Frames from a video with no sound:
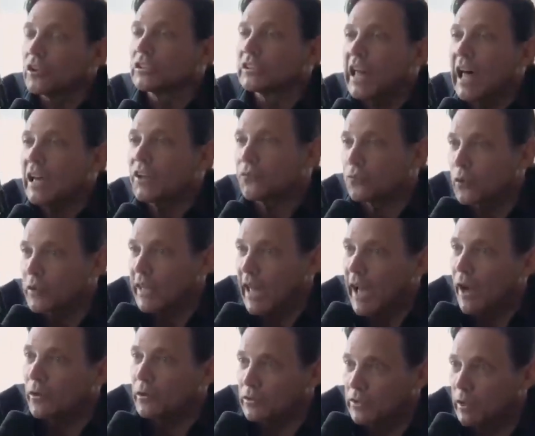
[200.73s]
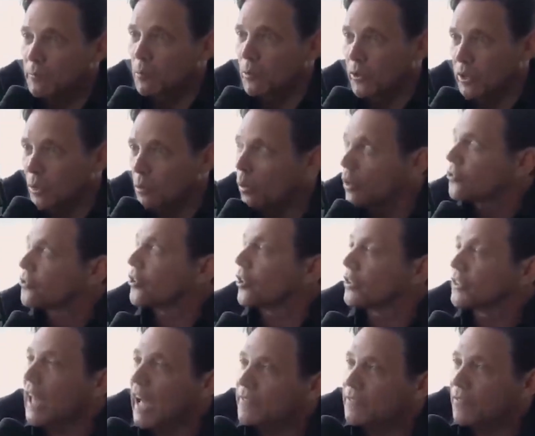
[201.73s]
a life without liberty? What's a
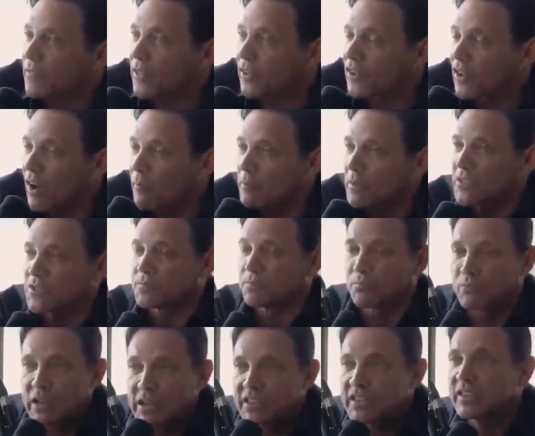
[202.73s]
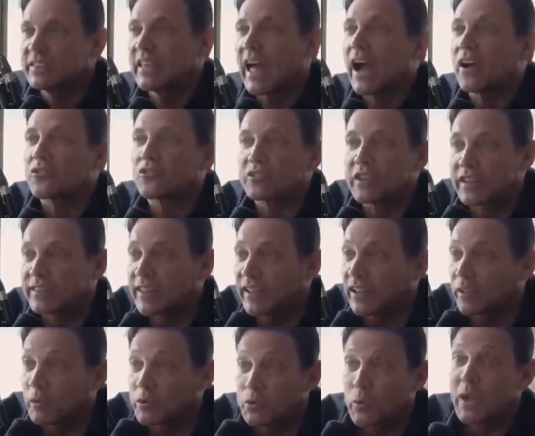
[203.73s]
life if the government's breathing down your neck,
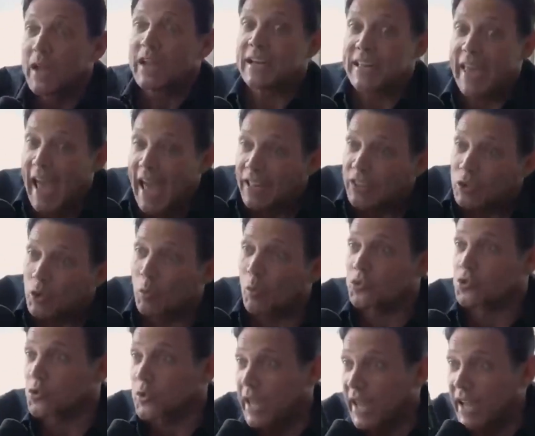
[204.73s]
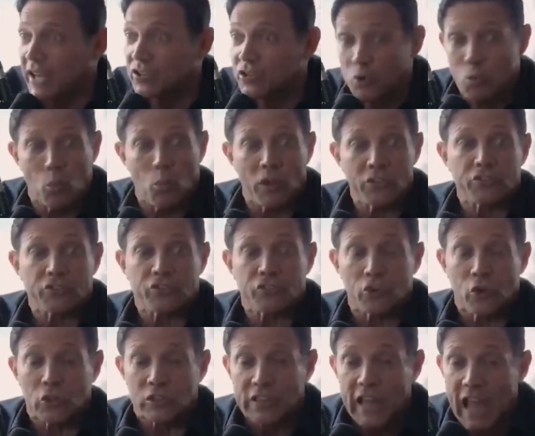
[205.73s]
telling what you can do and what you can't do? What's
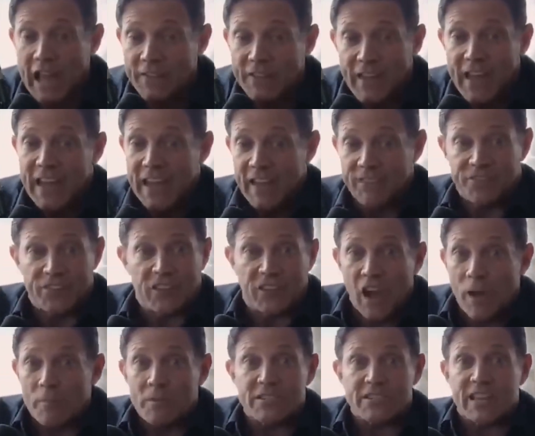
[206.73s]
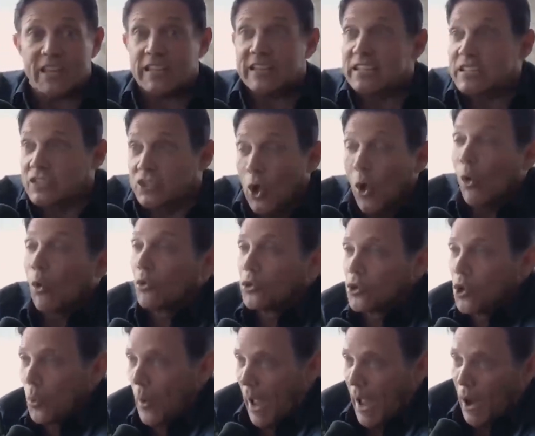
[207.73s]
your life if the government's got to dole
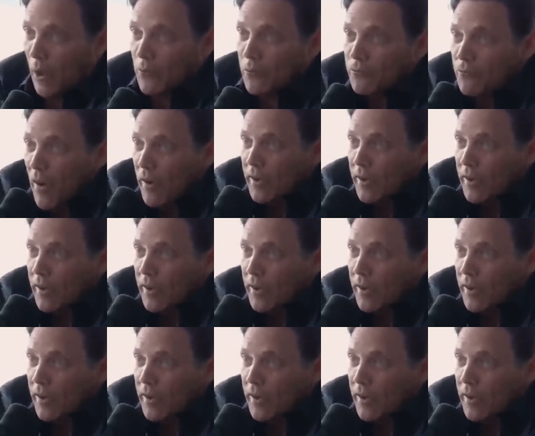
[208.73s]
you out